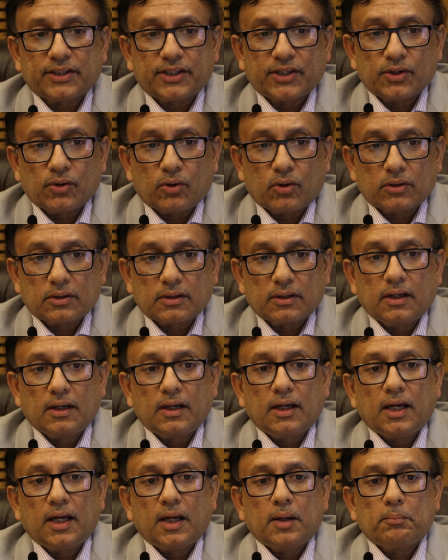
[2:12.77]
cured,
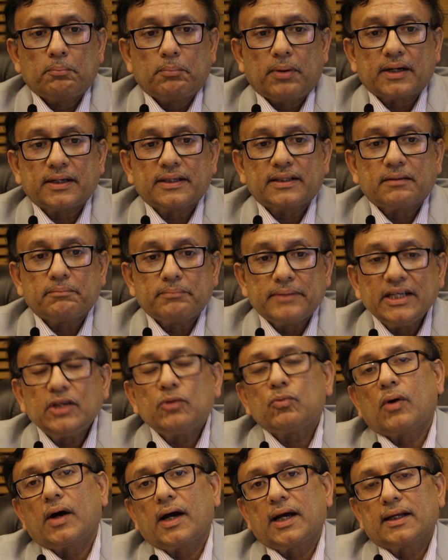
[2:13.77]
but in the
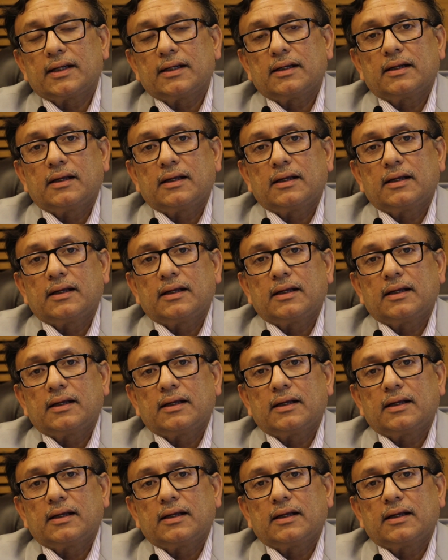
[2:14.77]
meanwhile